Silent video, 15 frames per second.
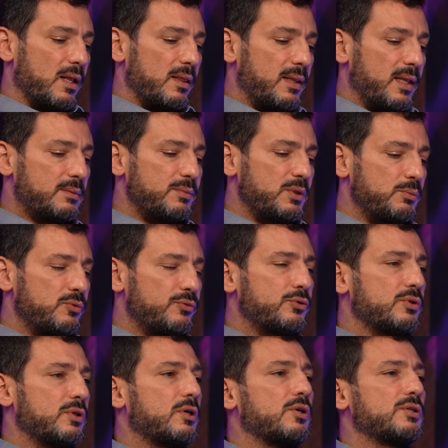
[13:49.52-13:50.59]
let me move
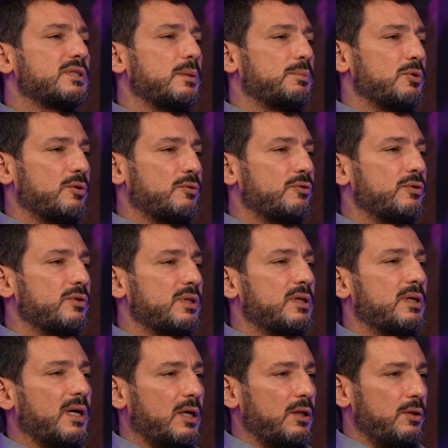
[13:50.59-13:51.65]
to the concept of
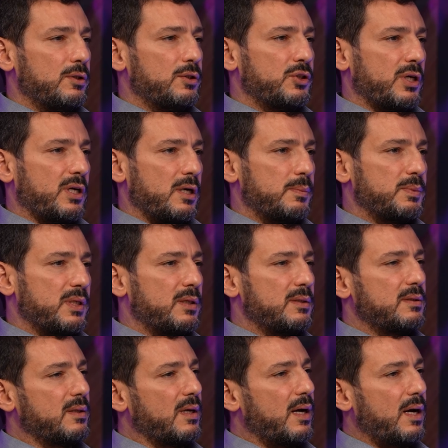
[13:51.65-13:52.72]
the regular checkups.
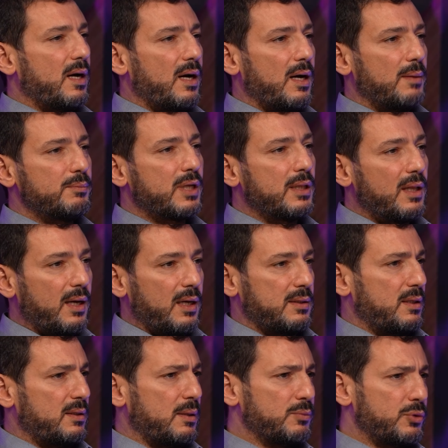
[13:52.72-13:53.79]
And I'm
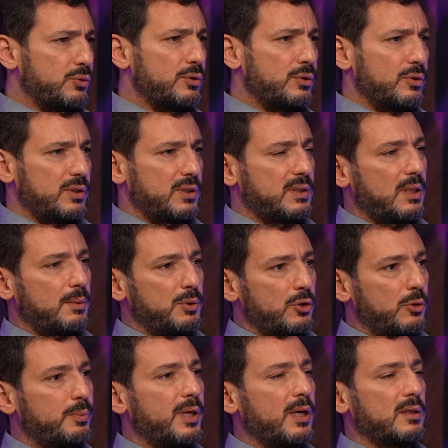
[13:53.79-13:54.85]
glad, and I'm sure you're the same in
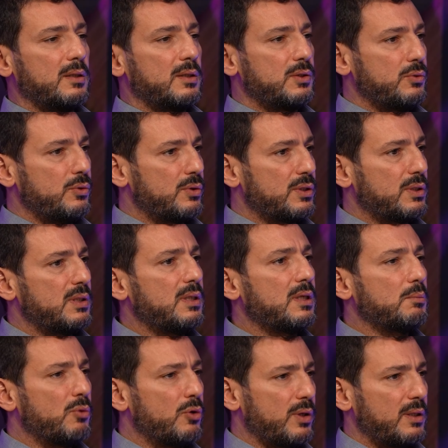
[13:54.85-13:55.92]
your practice, you're
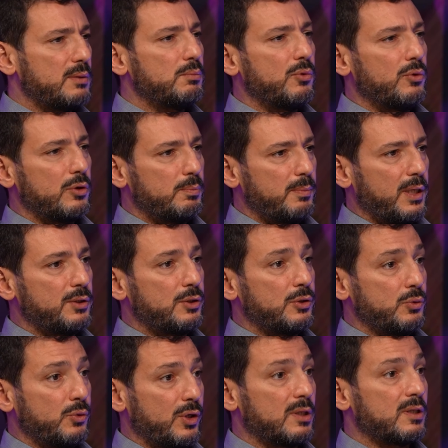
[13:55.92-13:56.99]
seeing more and more
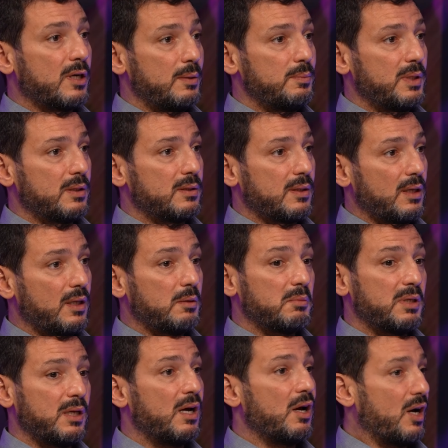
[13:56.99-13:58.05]
patients who are coming
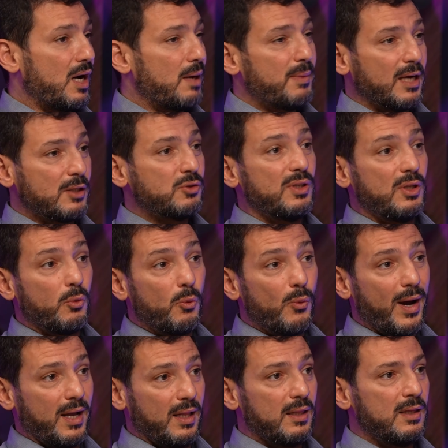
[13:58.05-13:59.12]
telling me, I'm actually
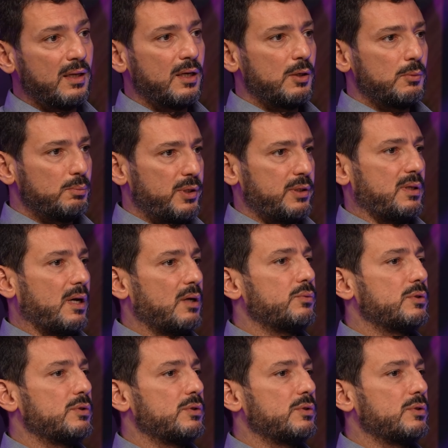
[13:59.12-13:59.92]
well, but I